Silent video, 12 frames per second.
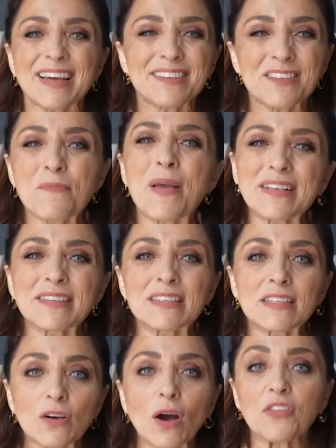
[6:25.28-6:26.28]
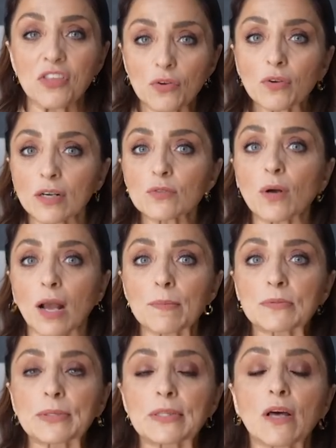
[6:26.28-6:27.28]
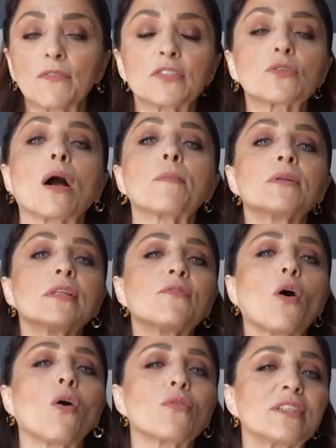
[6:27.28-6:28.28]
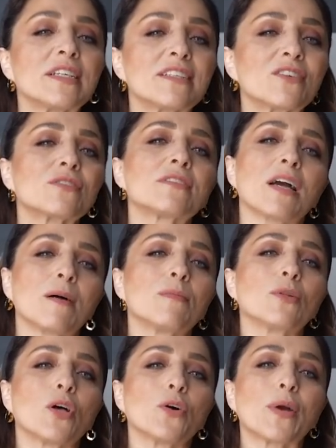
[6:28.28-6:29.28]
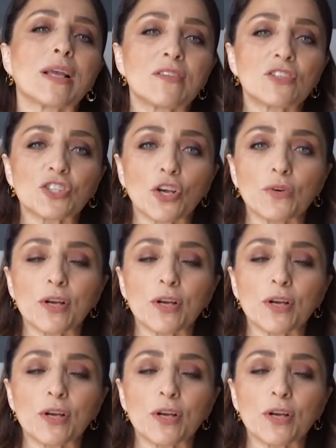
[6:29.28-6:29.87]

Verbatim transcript: That is an amazing deal. I think you guys will absolutely love it. So I'm gonna leave all the details down below in the show